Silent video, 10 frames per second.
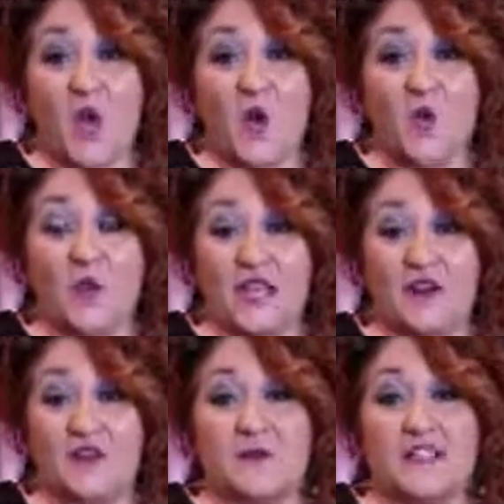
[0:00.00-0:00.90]
we are
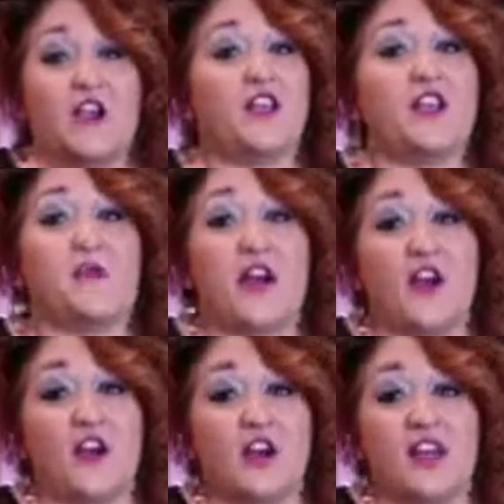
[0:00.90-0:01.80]
going to be talking about
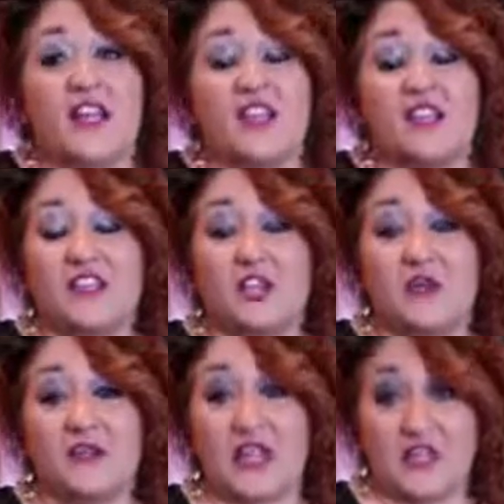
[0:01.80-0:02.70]
our
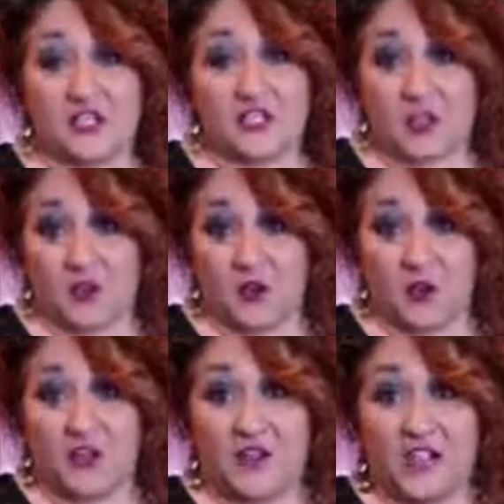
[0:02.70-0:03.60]
Keune Keratin
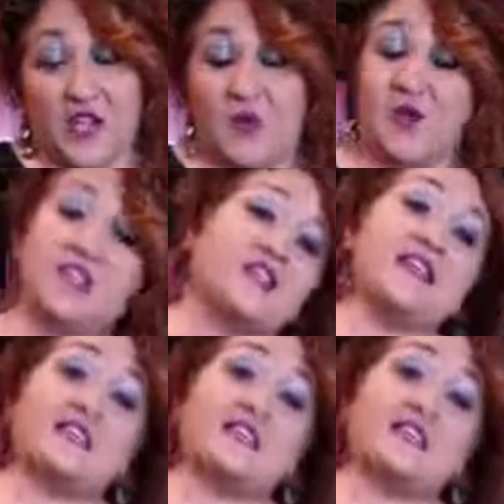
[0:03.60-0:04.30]
Curl, which is